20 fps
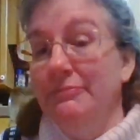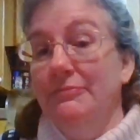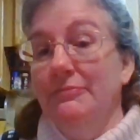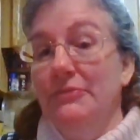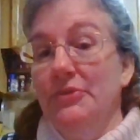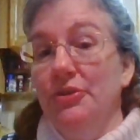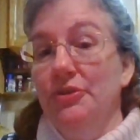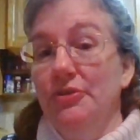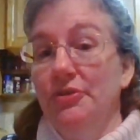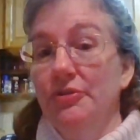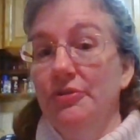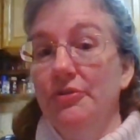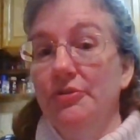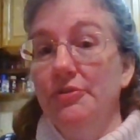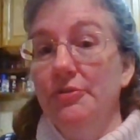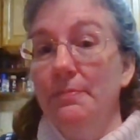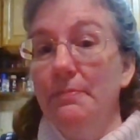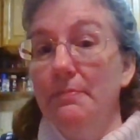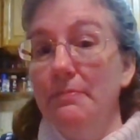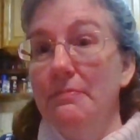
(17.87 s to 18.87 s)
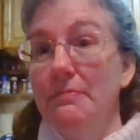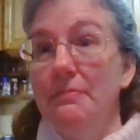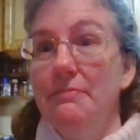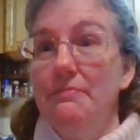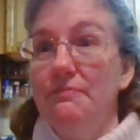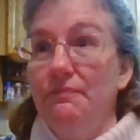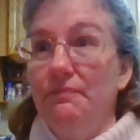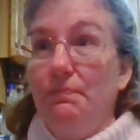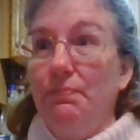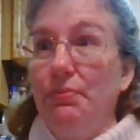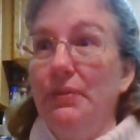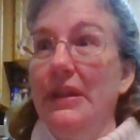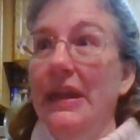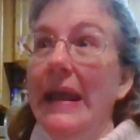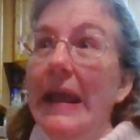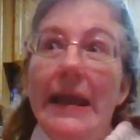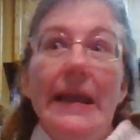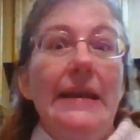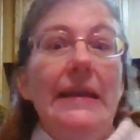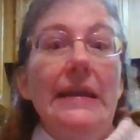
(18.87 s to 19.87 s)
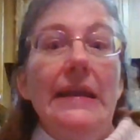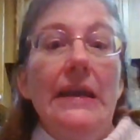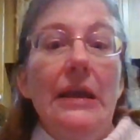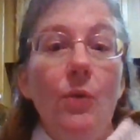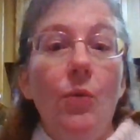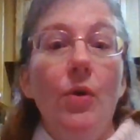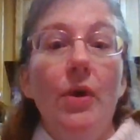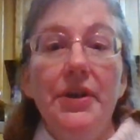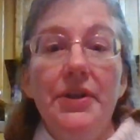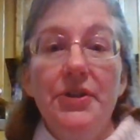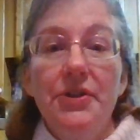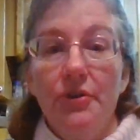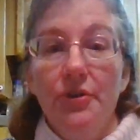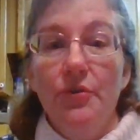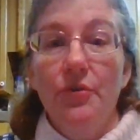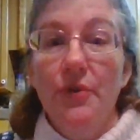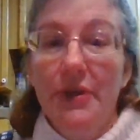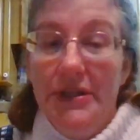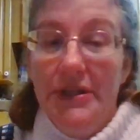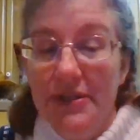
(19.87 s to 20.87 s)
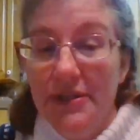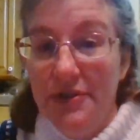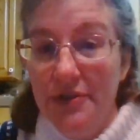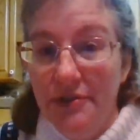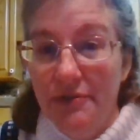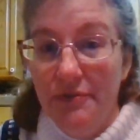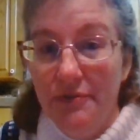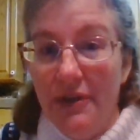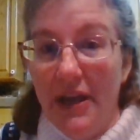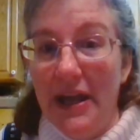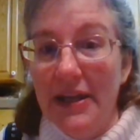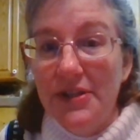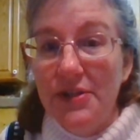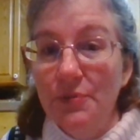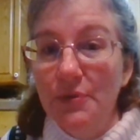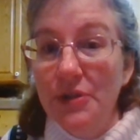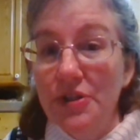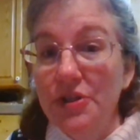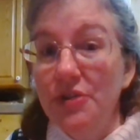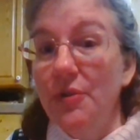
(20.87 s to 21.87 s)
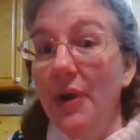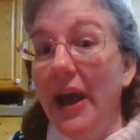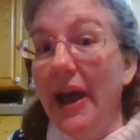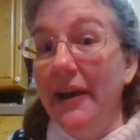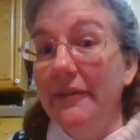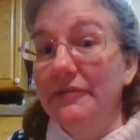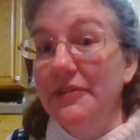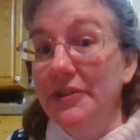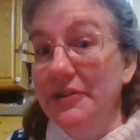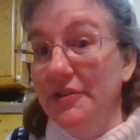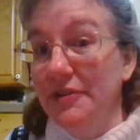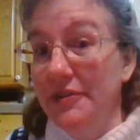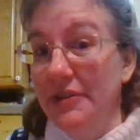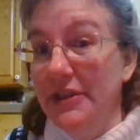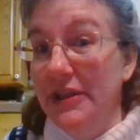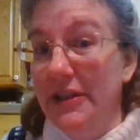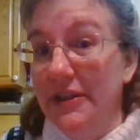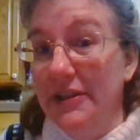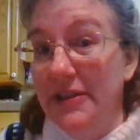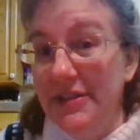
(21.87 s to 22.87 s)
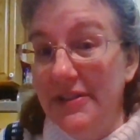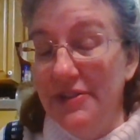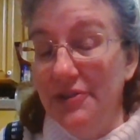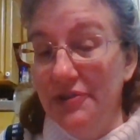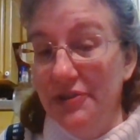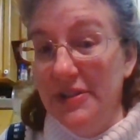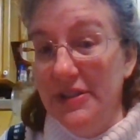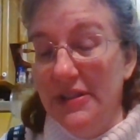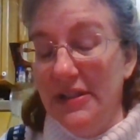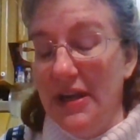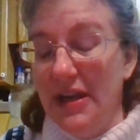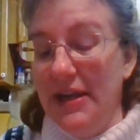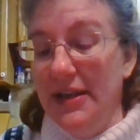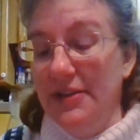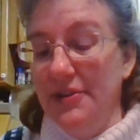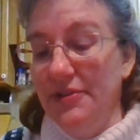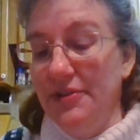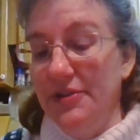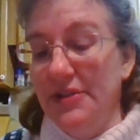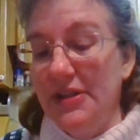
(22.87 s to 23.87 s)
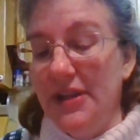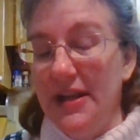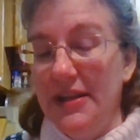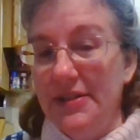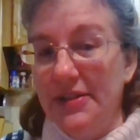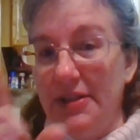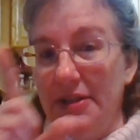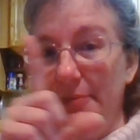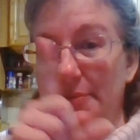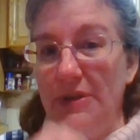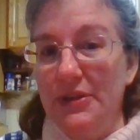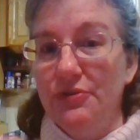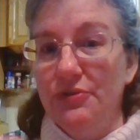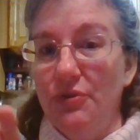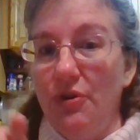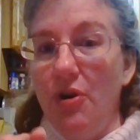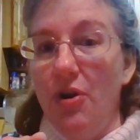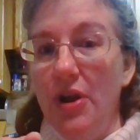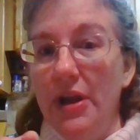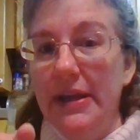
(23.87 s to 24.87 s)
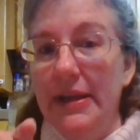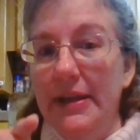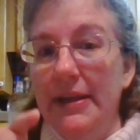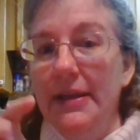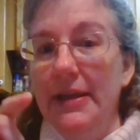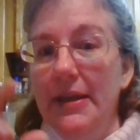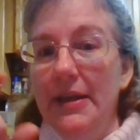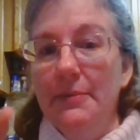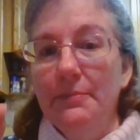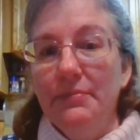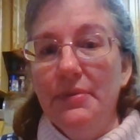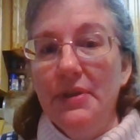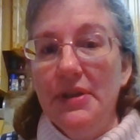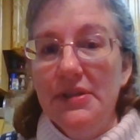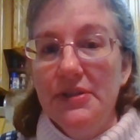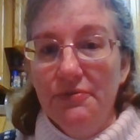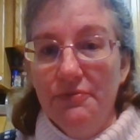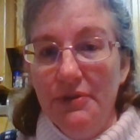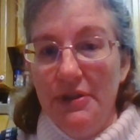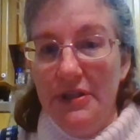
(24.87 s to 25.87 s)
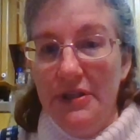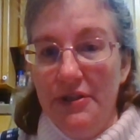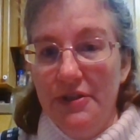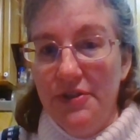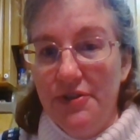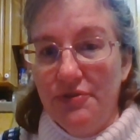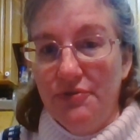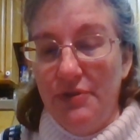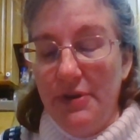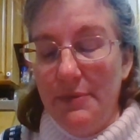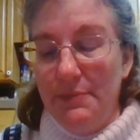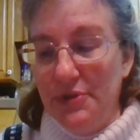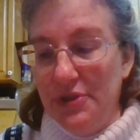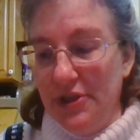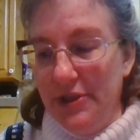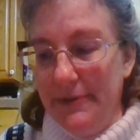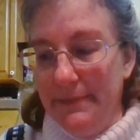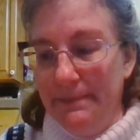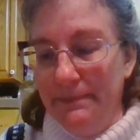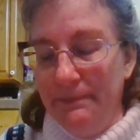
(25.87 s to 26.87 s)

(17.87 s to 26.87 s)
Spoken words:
You're planning what you're going to do. That's what you have to turn in, is your design. Your design is going to be a drawing plus a written description.